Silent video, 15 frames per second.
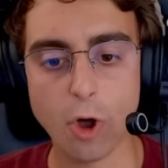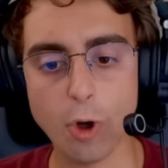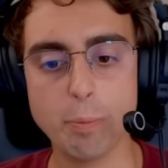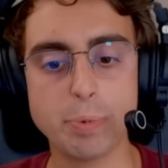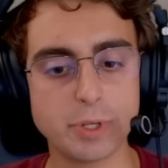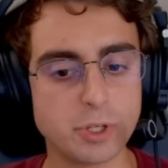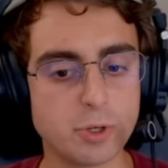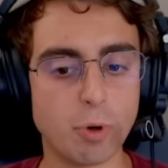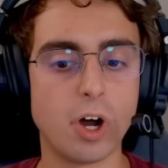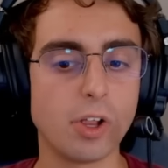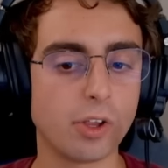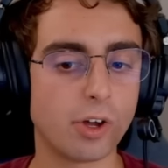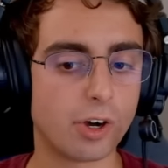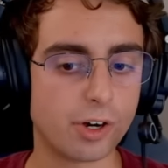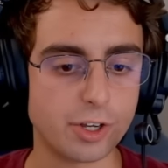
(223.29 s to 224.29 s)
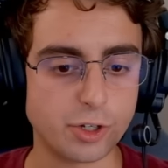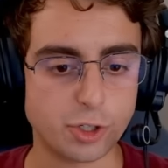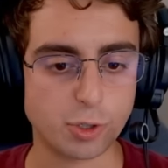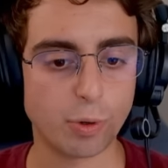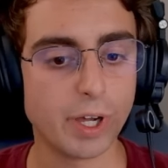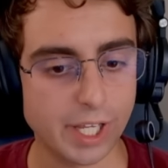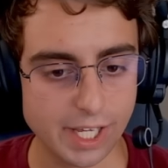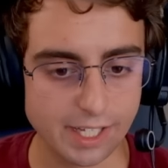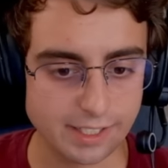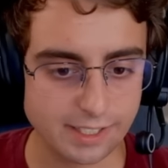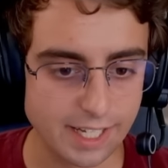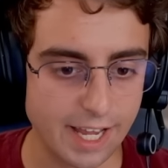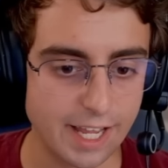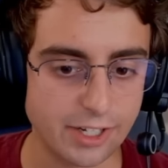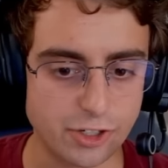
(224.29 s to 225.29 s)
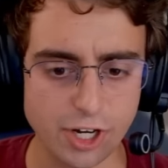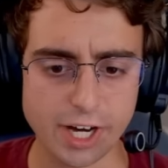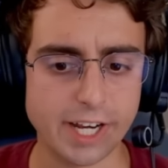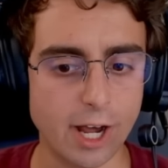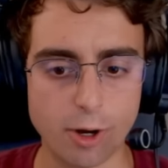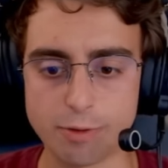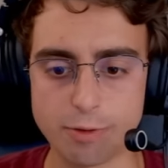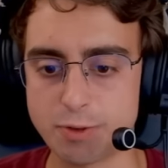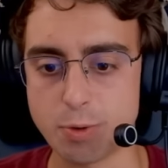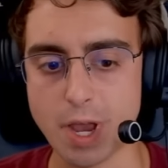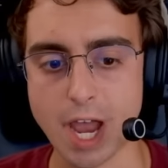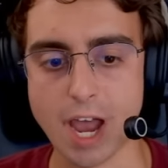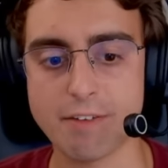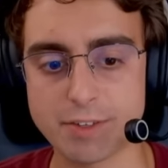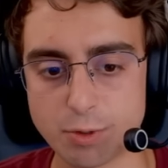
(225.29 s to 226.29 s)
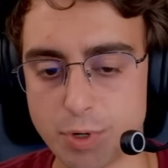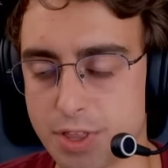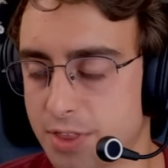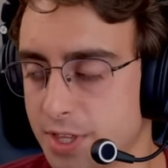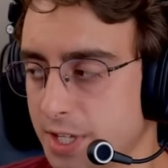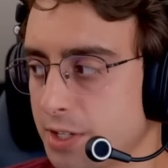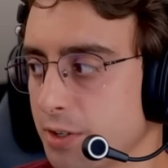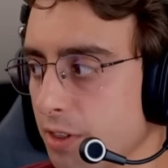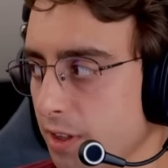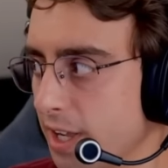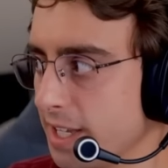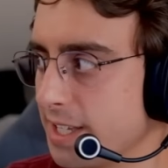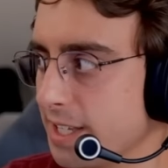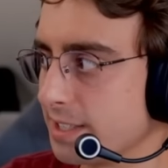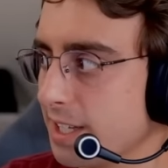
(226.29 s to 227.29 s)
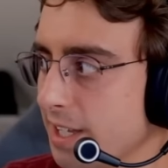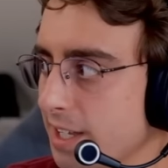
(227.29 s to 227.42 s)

Hope you all are enjoying it, and check it out if you haven't. We think you'll like it.